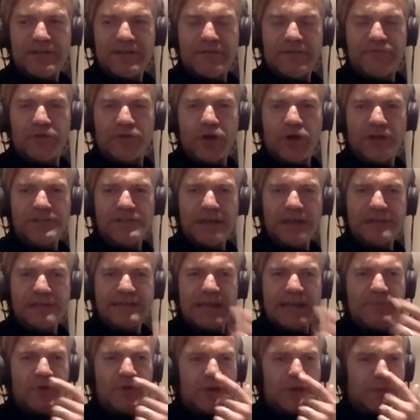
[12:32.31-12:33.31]
I forgot that
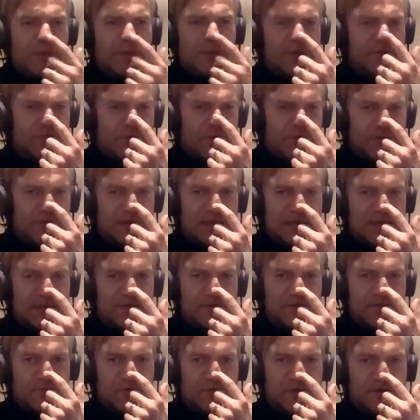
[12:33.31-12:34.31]
team who came in for me
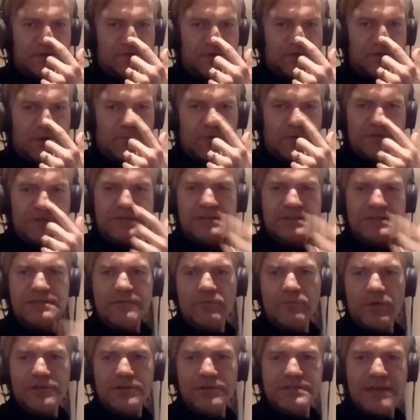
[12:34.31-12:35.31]
again. Don, what's his,
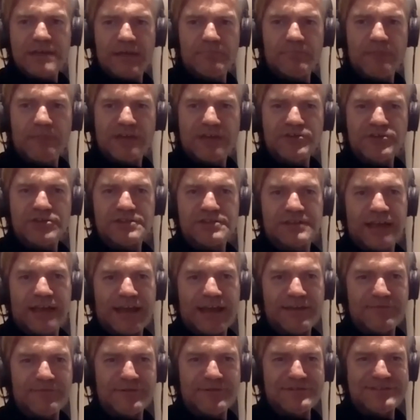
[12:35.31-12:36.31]
what's that? Manchester
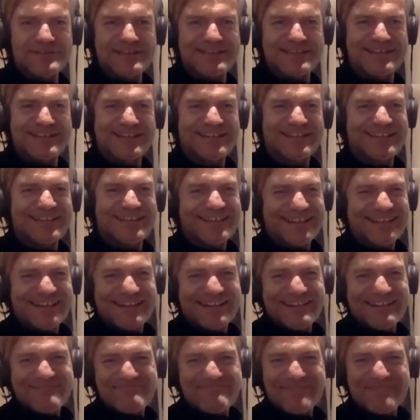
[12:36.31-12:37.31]
United, wasn't it?
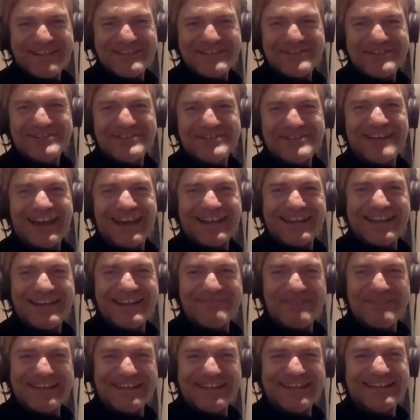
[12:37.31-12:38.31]
Manchester United
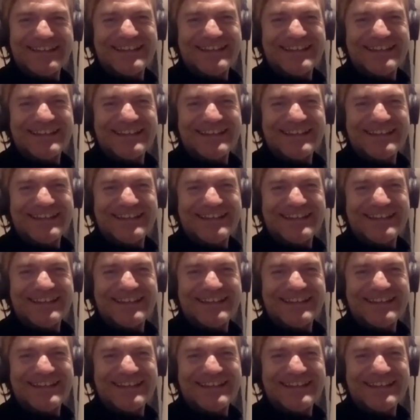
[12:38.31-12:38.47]
came in.